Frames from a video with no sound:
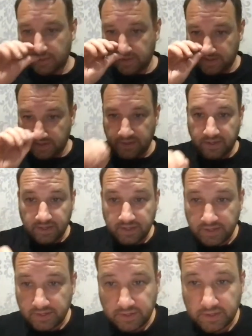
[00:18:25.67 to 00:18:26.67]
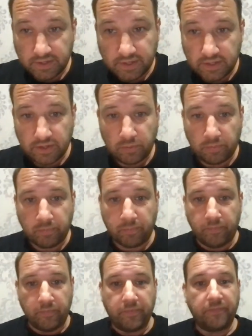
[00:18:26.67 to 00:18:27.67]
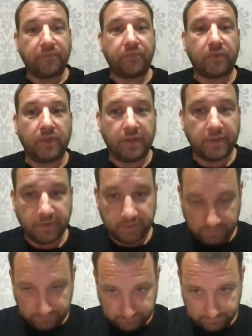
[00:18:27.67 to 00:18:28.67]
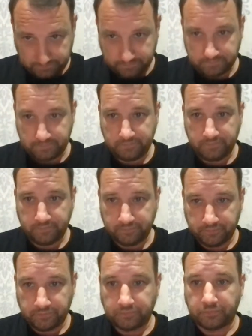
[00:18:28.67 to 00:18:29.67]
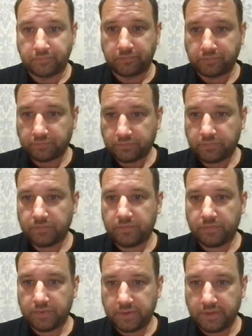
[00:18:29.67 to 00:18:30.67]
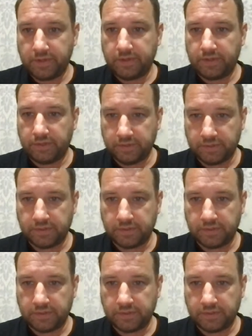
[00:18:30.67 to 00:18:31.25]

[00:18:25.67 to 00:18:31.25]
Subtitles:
that, and I say it's the greatest respect to a lot of things, you've got to remember a majority of our fans